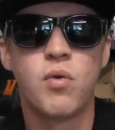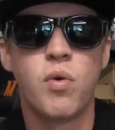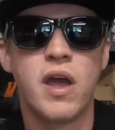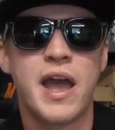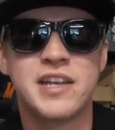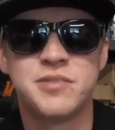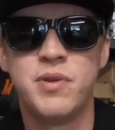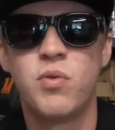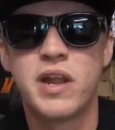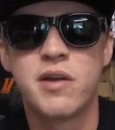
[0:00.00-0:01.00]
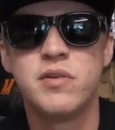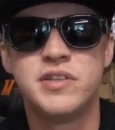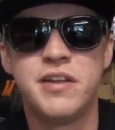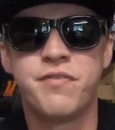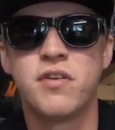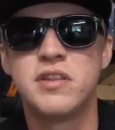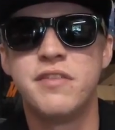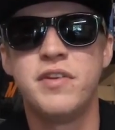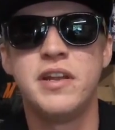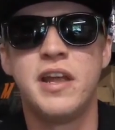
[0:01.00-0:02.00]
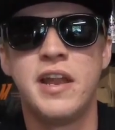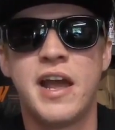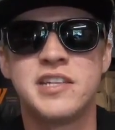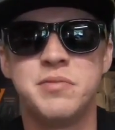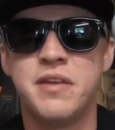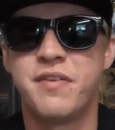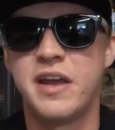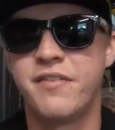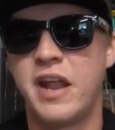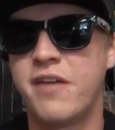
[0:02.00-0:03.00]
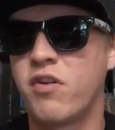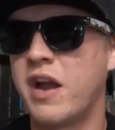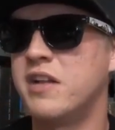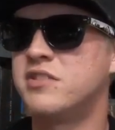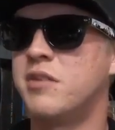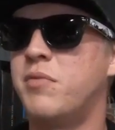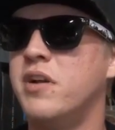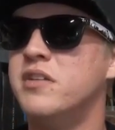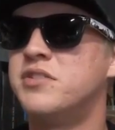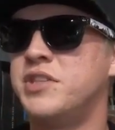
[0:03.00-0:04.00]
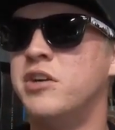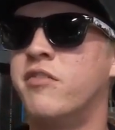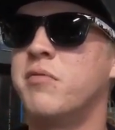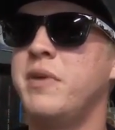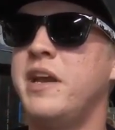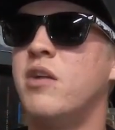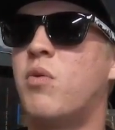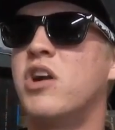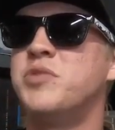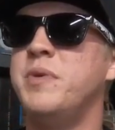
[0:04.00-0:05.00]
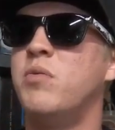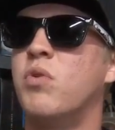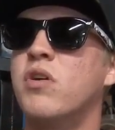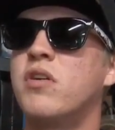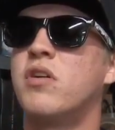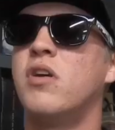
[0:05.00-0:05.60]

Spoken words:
asked me what I did for a living, and asked me if I had ever had someone sit over me and watch me work